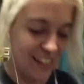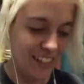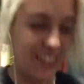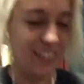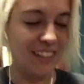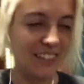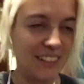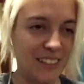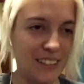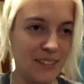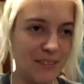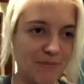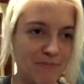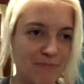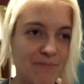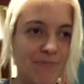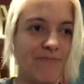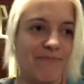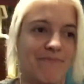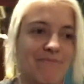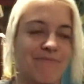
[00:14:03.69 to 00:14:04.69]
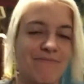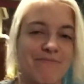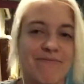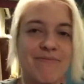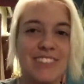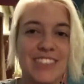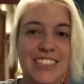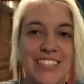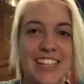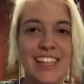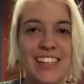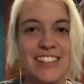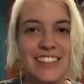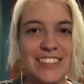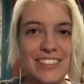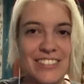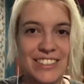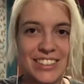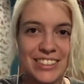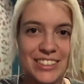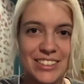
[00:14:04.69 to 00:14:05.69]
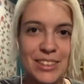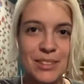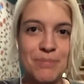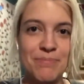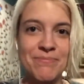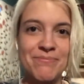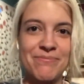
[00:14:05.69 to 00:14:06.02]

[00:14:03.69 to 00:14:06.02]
Yeah, see you next time.